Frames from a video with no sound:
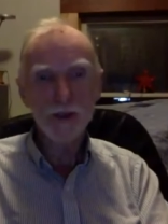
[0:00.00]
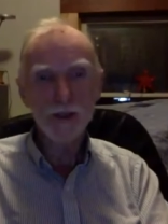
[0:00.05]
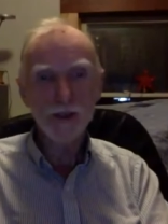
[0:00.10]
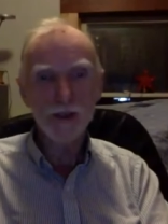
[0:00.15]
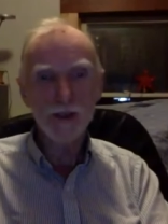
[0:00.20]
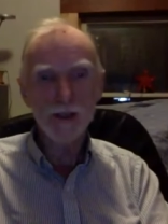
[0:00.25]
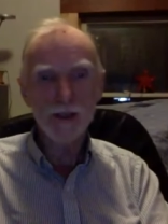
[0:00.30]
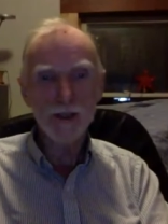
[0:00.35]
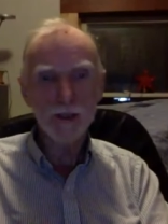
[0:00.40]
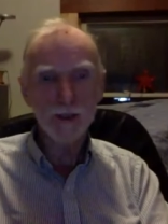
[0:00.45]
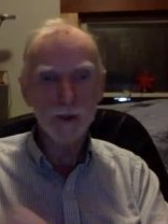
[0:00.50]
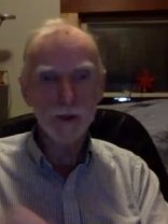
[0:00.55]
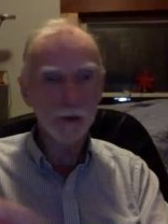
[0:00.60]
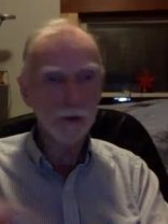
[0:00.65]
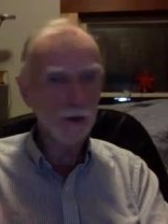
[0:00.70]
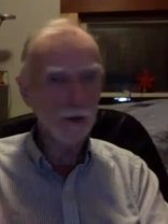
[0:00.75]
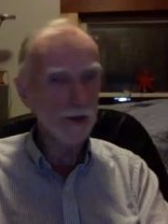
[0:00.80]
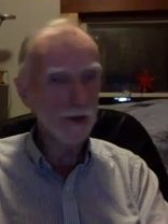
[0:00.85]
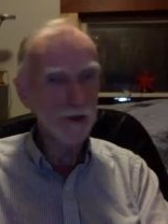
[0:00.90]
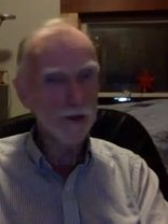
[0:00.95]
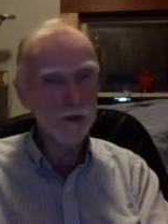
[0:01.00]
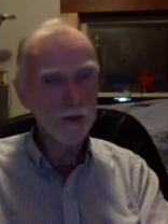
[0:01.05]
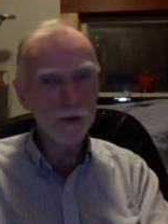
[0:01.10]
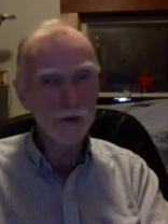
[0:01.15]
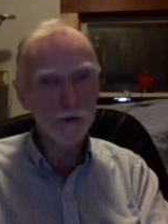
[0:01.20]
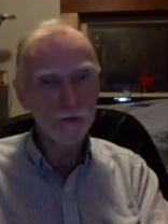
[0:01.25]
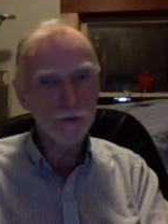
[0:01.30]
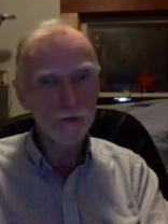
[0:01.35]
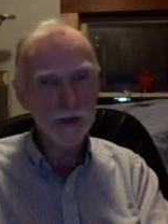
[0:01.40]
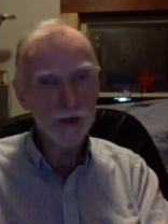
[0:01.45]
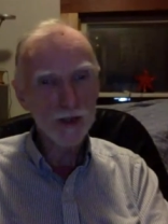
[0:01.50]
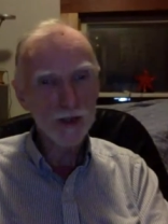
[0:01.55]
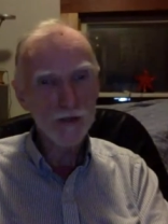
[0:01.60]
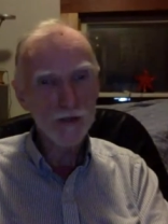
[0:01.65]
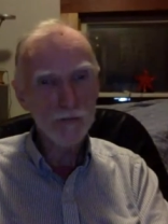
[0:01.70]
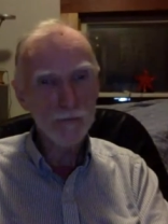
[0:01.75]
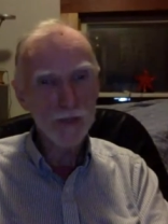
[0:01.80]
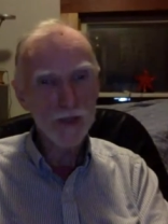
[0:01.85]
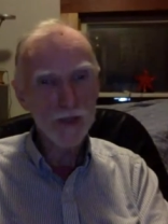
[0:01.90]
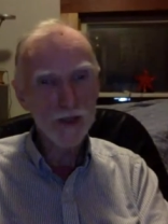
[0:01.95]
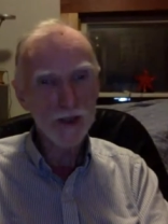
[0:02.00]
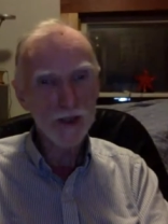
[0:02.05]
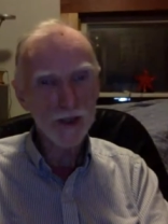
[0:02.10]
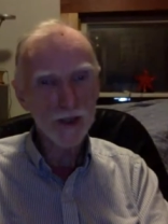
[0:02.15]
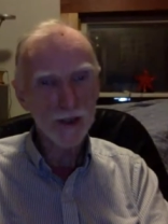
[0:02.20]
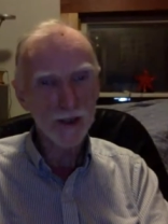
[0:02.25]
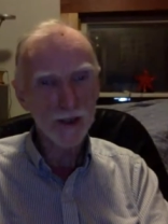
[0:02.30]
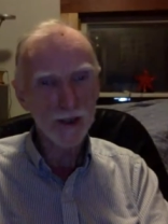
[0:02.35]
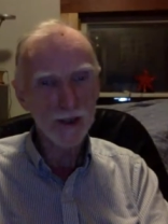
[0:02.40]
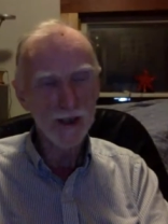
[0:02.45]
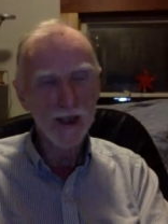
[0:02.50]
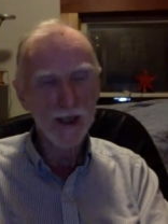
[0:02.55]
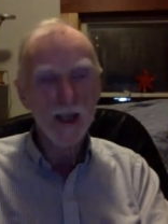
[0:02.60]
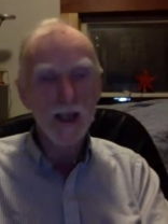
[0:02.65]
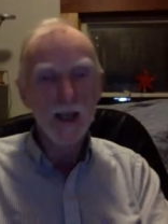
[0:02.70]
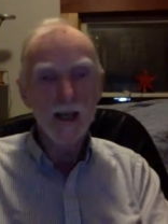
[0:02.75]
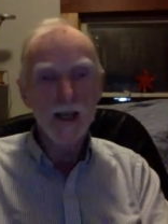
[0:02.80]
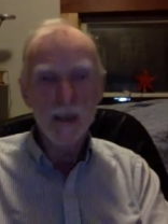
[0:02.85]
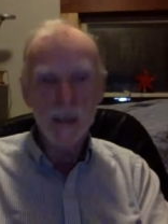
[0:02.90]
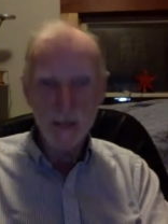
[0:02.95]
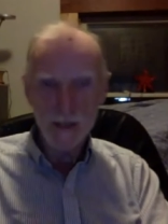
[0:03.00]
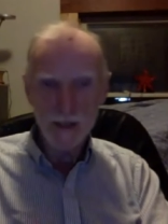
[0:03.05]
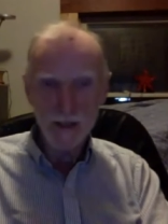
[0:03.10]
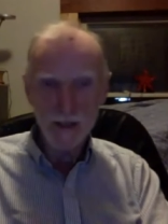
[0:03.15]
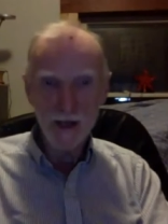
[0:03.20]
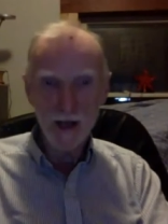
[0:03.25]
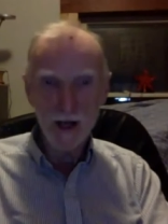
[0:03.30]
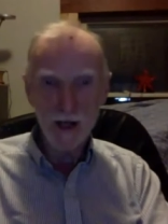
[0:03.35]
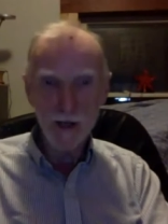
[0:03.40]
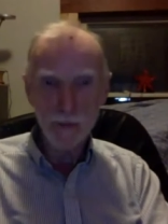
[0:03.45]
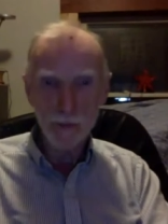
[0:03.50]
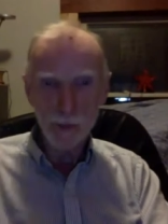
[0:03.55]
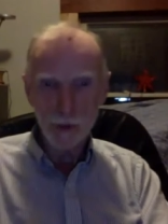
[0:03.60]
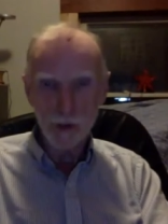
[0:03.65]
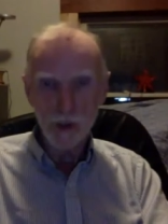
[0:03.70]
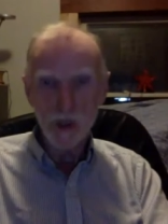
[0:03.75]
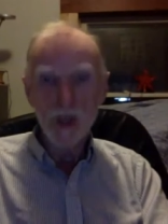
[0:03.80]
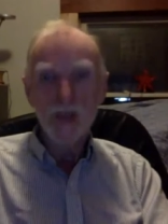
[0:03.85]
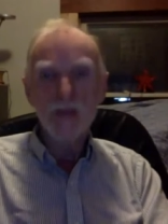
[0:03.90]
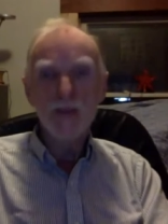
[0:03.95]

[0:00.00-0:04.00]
you need to go to the University of Michigan in Ann Arbor.